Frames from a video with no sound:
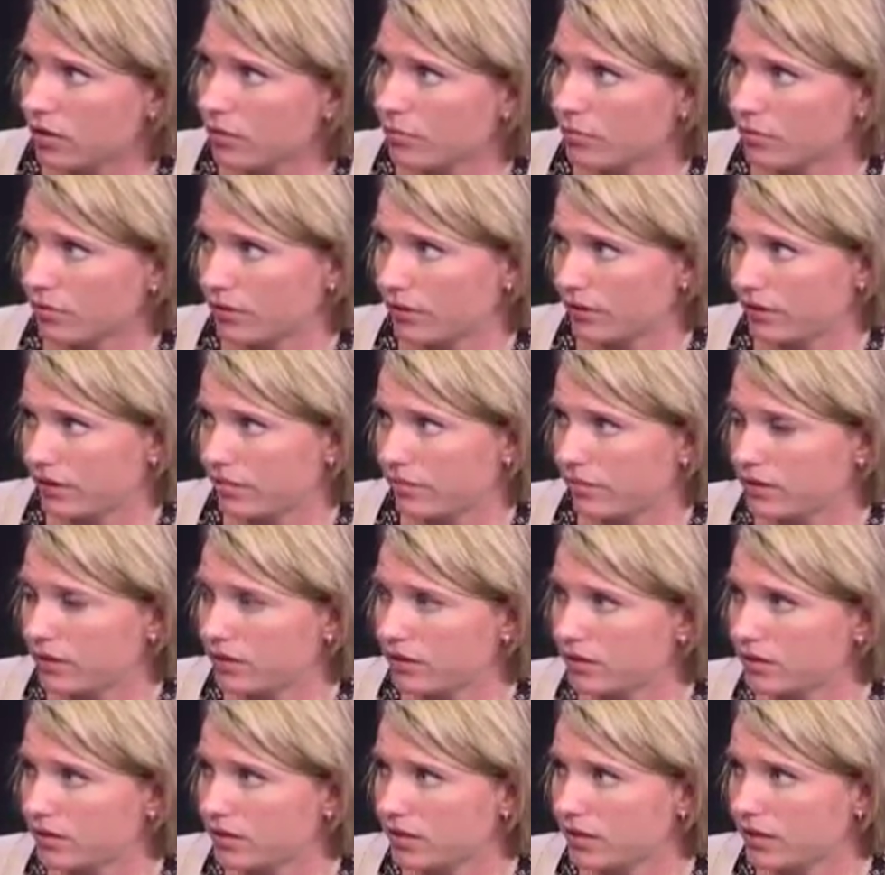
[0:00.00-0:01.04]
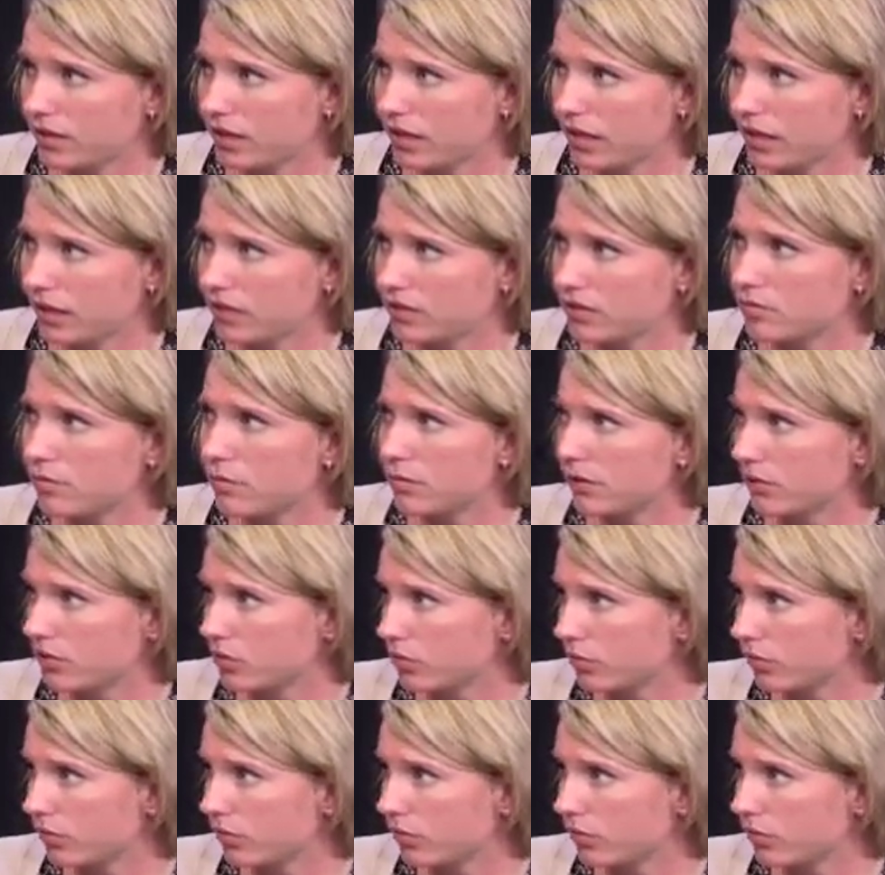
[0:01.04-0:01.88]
bereavement, and spiritual